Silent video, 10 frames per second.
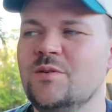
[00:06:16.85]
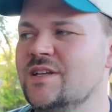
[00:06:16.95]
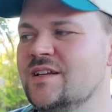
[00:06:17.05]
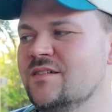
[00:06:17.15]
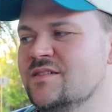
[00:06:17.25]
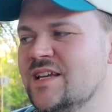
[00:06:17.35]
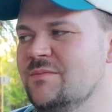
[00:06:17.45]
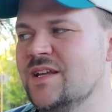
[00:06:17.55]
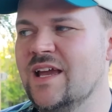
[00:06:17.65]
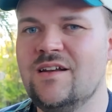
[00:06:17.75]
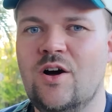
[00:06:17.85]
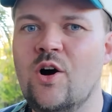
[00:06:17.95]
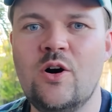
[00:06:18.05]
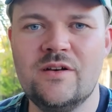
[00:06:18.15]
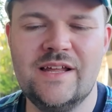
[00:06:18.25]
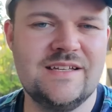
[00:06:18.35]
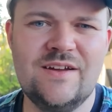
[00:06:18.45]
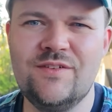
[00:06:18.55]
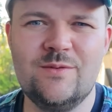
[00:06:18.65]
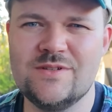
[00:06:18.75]
It didn't seem to get hot, like
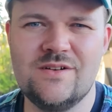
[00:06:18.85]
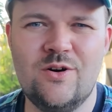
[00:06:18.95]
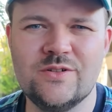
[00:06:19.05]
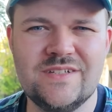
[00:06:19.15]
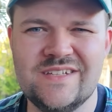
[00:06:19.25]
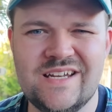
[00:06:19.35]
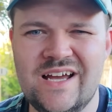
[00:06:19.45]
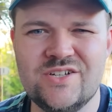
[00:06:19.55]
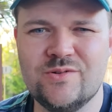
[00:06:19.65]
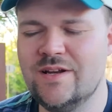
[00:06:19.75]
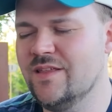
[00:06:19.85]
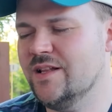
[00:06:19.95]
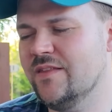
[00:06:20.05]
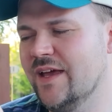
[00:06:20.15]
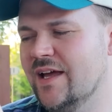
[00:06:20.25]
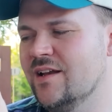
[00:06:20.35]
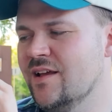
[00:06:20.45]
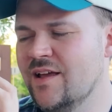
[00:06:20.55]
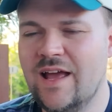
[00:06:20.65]
definitely wasn't hot to the touch or anything like that.